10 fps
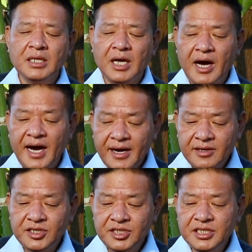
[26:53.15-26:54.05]
Now,
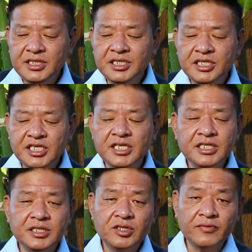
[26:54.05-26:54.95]
harnessing the
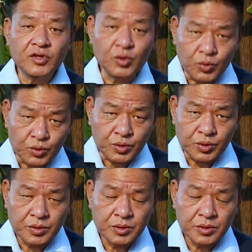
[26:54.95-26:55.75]
intelligence of the youth